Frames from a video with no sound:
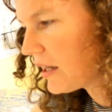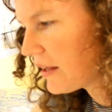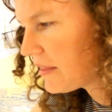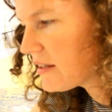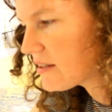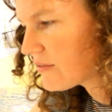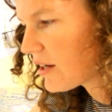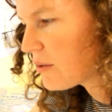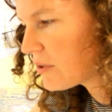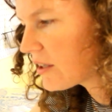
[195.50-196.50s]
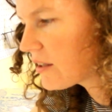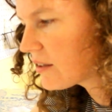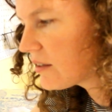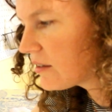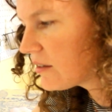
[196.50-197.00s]
This fabric
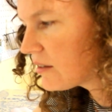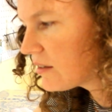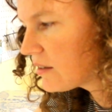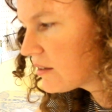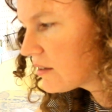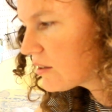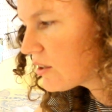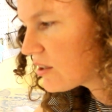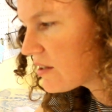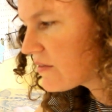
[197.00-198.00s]
could